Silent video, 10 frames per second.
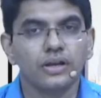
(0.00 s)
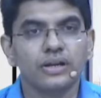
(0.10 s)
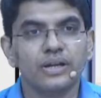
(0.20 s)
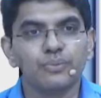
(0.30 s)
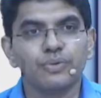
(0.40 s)

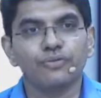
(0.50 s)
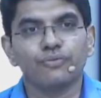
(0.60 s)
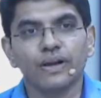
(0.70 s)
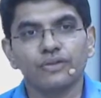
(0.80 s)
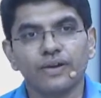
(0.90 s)
DPF,
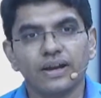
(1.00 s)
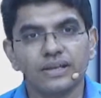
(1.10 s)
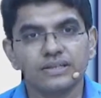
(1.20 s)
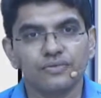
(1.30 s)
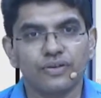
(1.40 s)
while
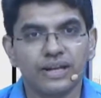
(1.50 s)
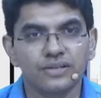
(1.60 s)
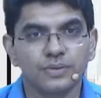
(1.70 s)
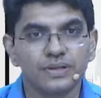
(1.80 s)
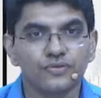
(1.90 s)
finalizing finance,
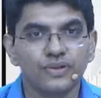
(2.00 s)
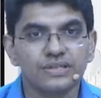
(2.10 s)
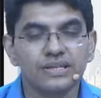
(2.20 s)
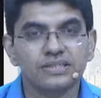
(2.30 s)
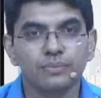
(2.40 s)
is
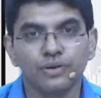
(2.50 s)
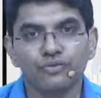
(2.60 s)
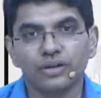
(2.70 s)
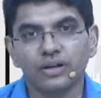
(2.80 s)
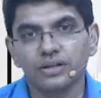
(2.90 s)
facing some
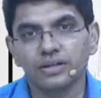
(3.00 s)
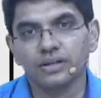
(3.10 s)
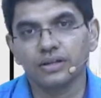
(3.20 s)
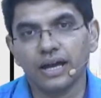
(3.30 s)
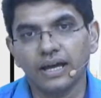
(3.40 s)

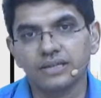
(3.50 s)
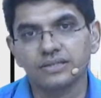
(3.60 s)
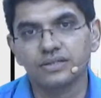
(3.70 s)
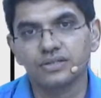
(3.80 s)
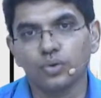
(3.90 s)
difficulty as its